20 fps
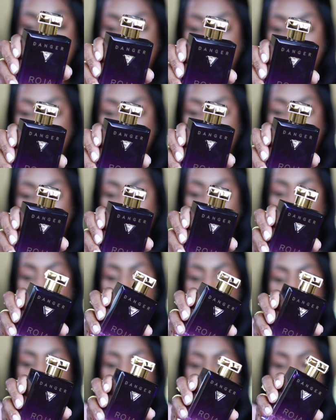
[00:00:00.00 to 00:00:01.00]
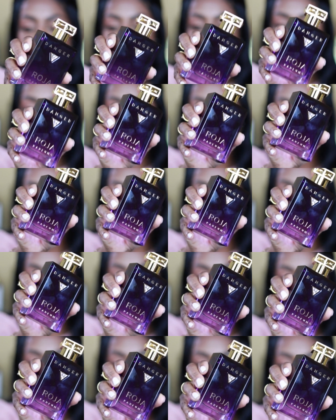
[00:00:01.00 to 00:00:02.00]
way to go. That is
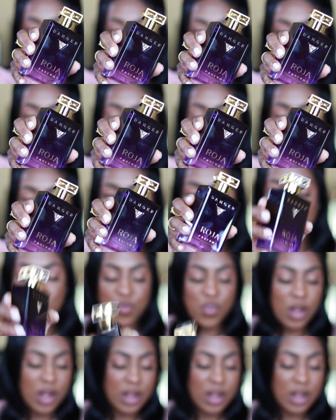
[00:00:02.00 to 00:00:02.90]
danger. I'm gonna move